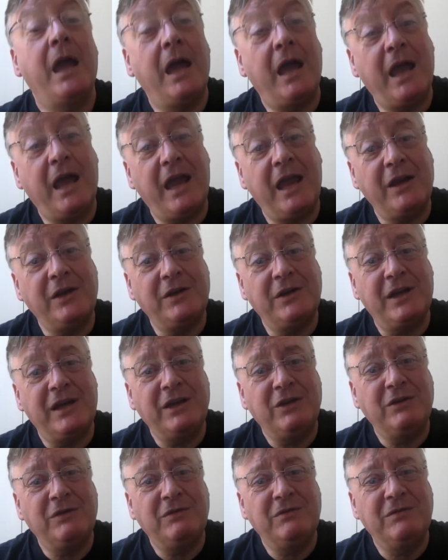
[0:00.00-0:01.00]
And
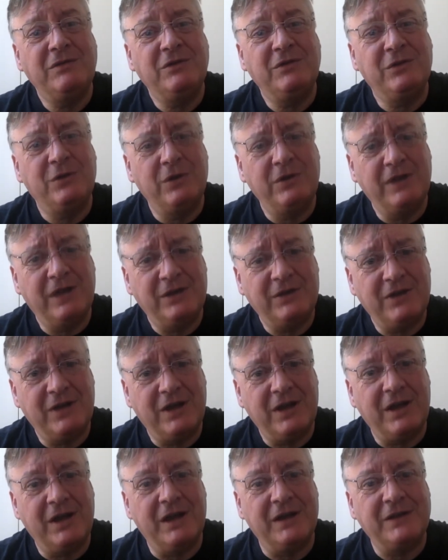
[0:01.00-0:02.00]
I took that to
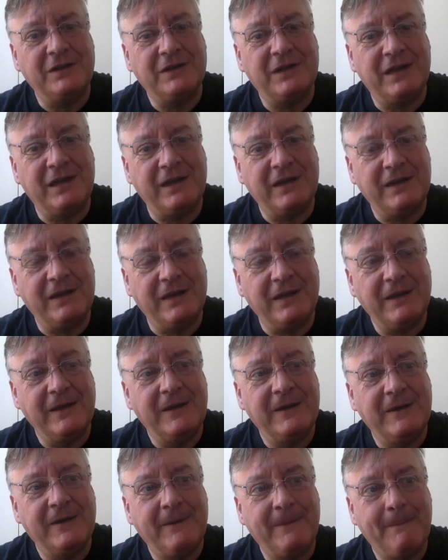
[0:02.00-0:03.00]
heart, I
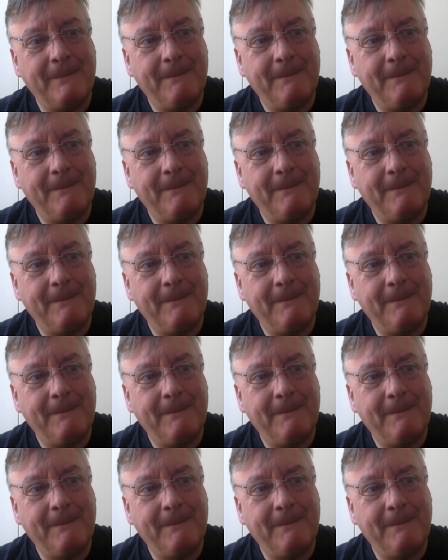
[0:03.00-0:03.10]
think,